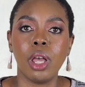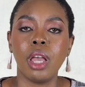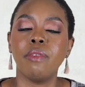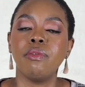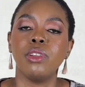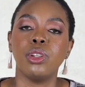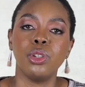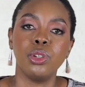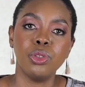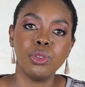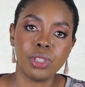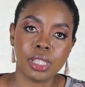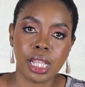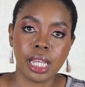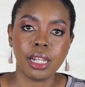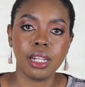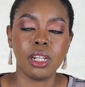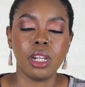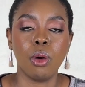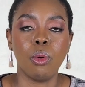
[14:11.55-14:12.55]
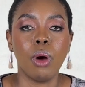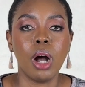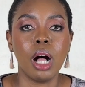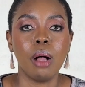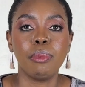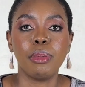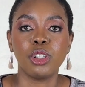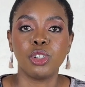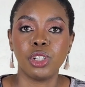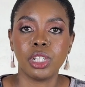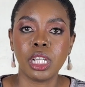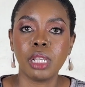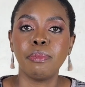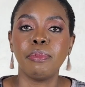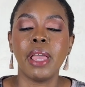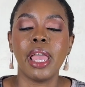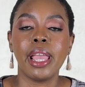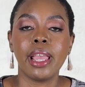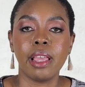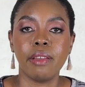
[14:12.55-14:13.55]
I haven't used that in a while, but you
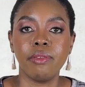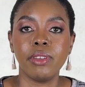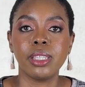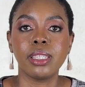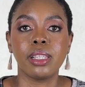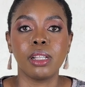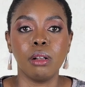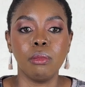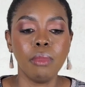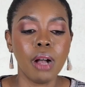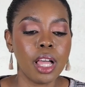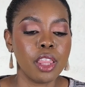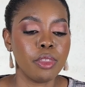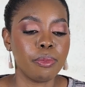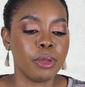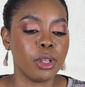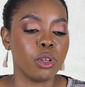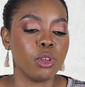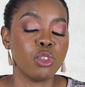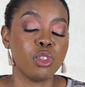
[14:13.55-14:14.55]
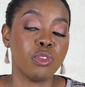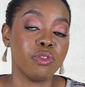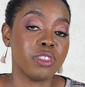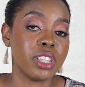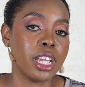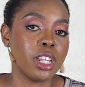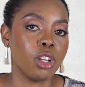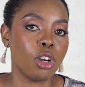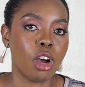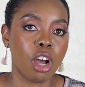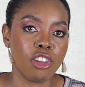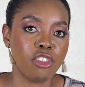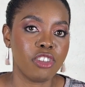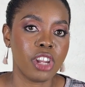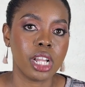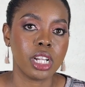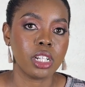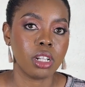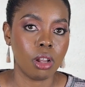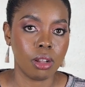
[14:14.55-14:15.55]
keep paying every single month because you've signed a
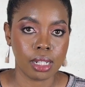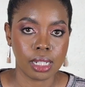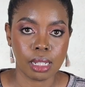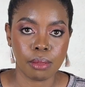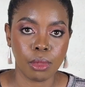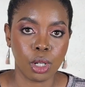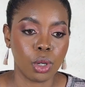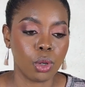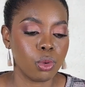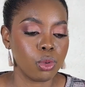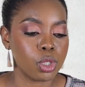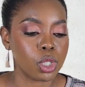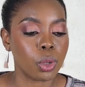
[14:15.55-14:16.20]
contract a long time ago.